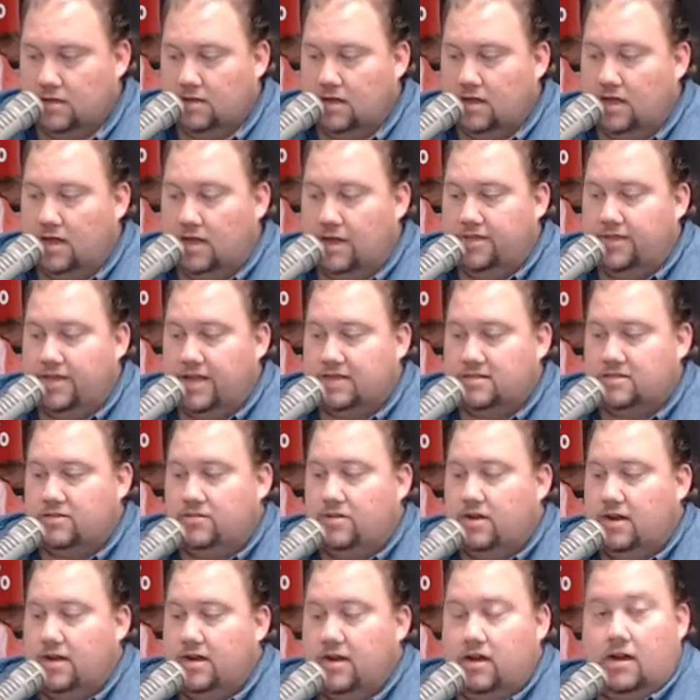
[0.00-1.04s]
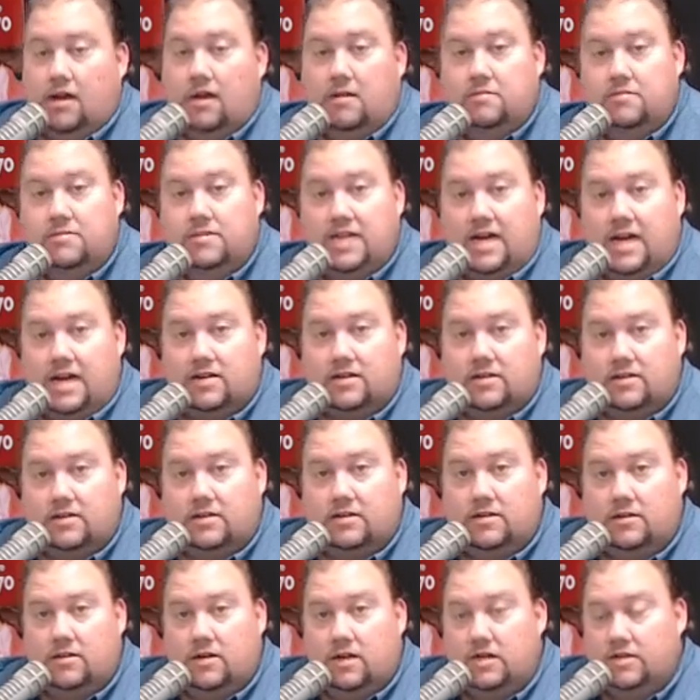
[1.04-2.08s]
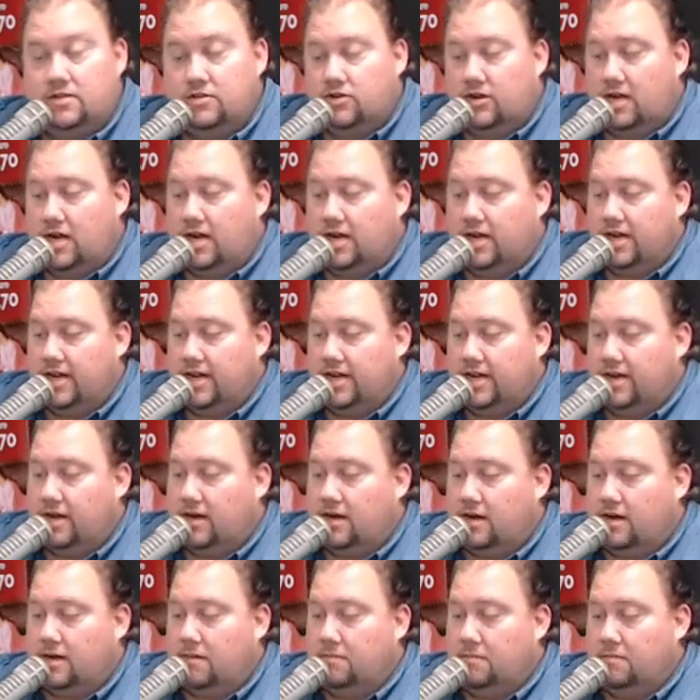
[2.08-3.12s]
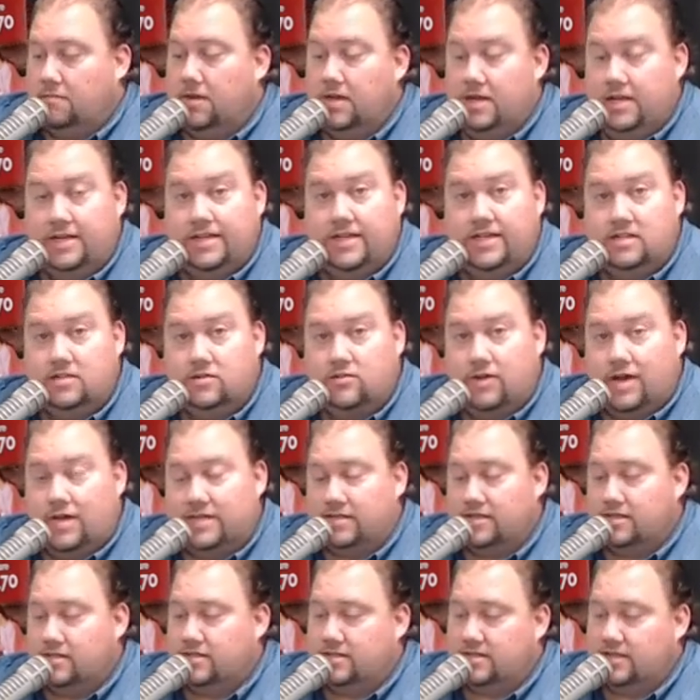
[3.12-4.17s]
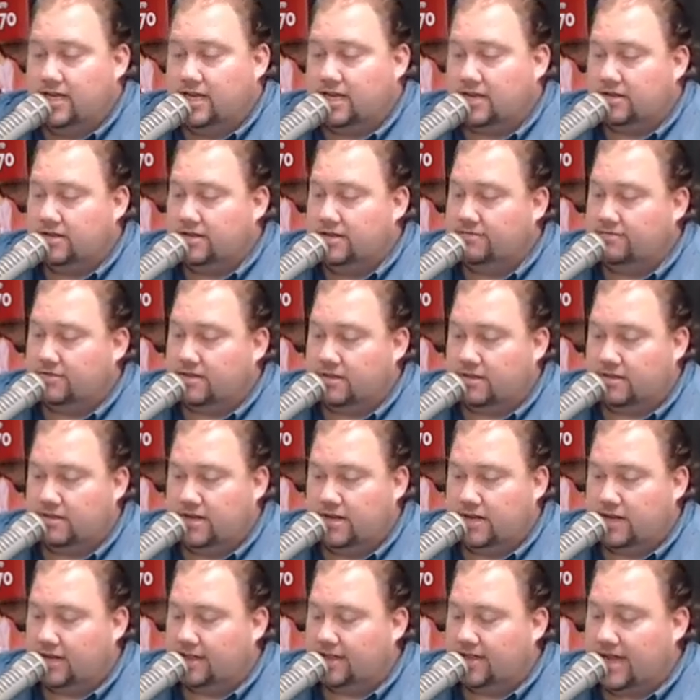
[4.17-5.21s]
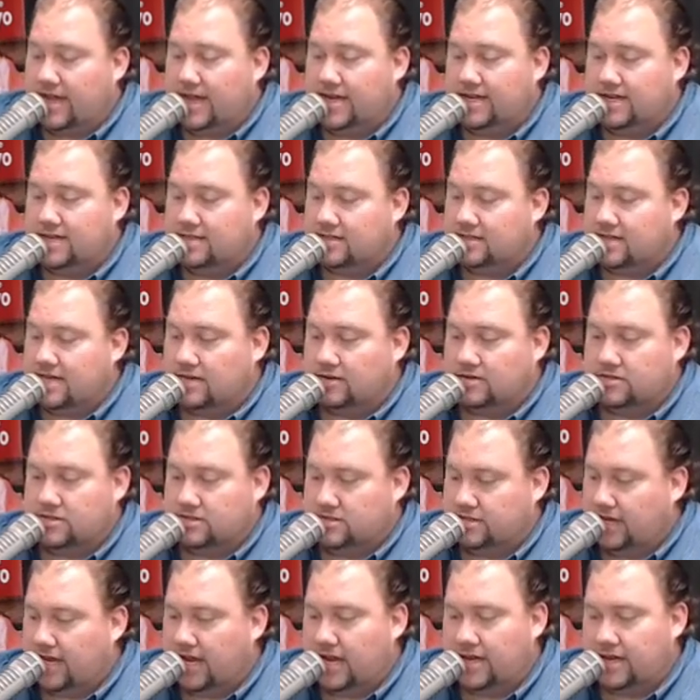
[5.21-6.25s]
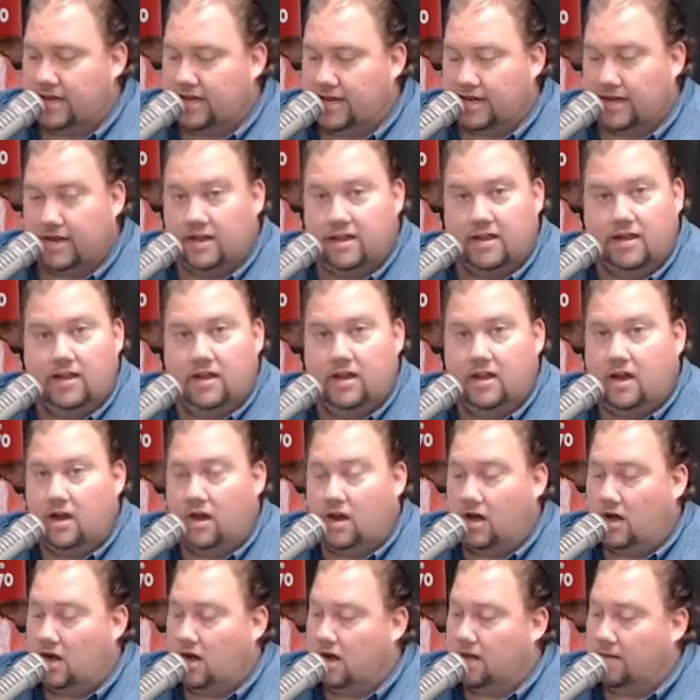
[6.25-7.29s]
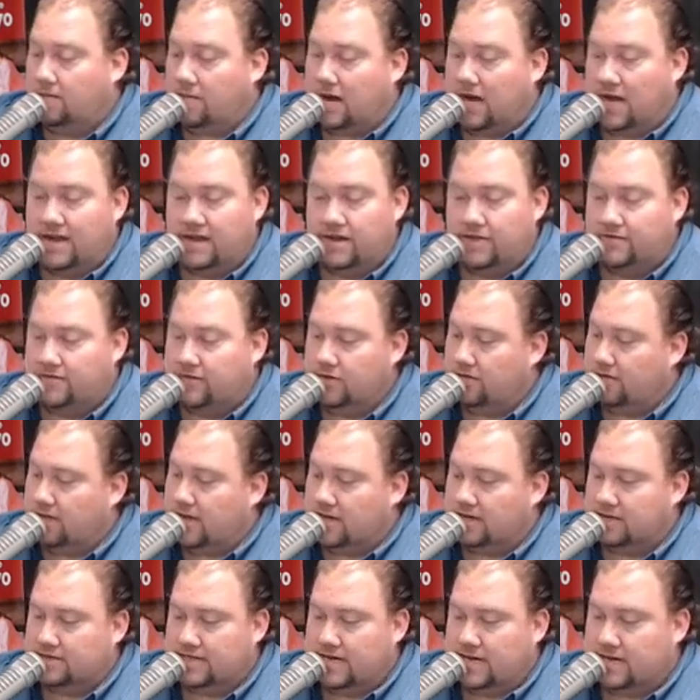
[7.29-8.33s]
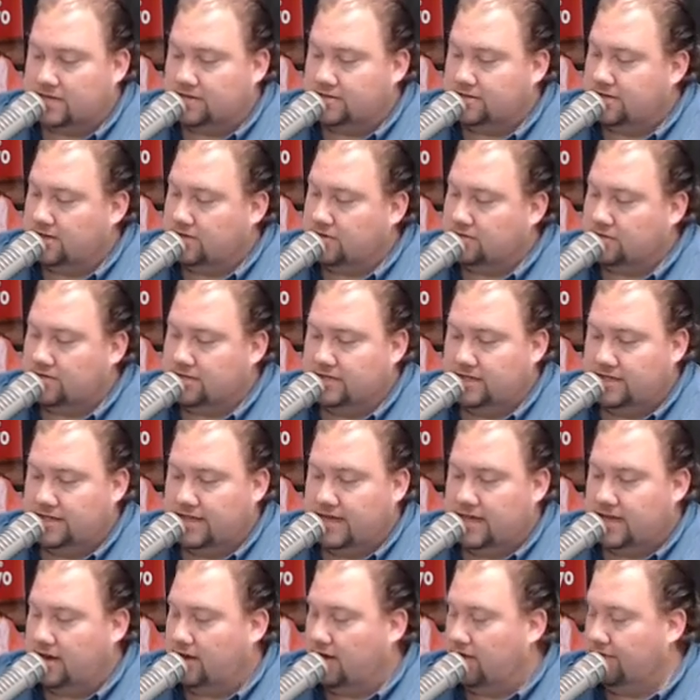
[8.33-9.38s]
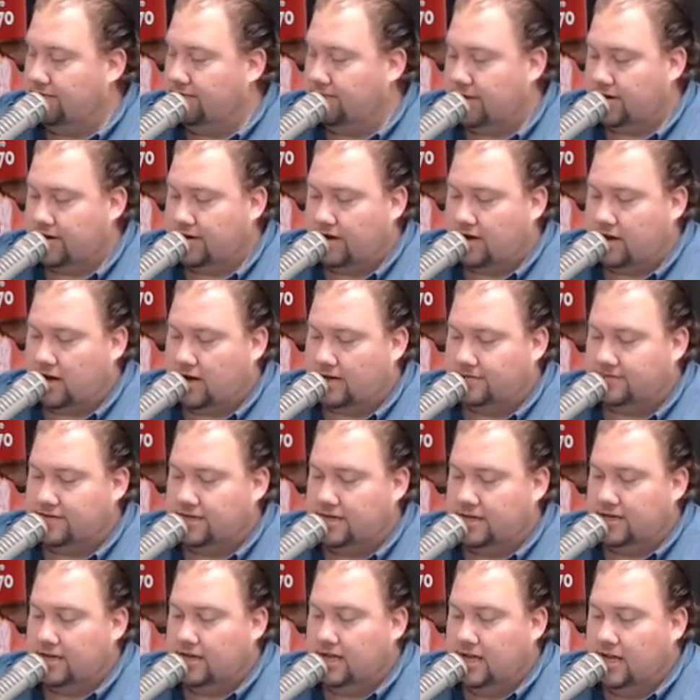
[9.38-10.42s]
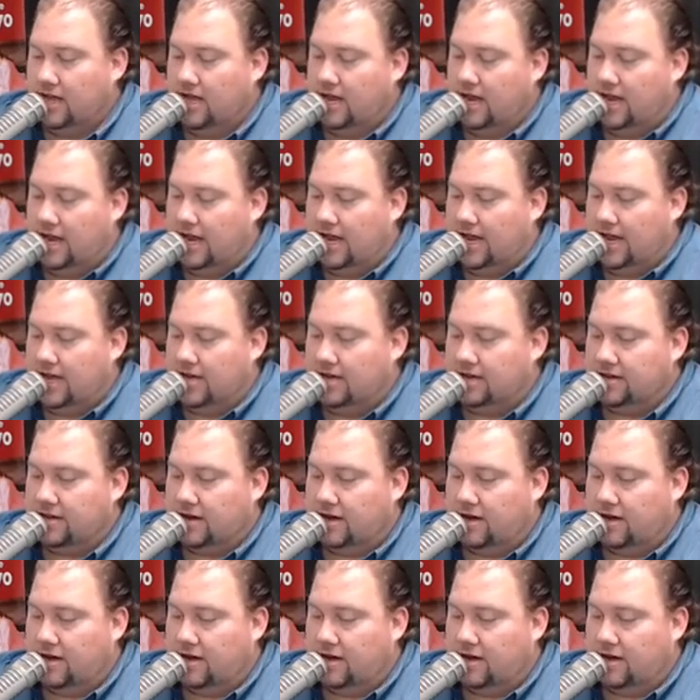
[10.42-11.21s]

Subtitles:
And that's right. Dr. Andrade, he did his residency at Cleveland Clinic. That is outstanding. I interview a lot of doctors. I don't see that very often. And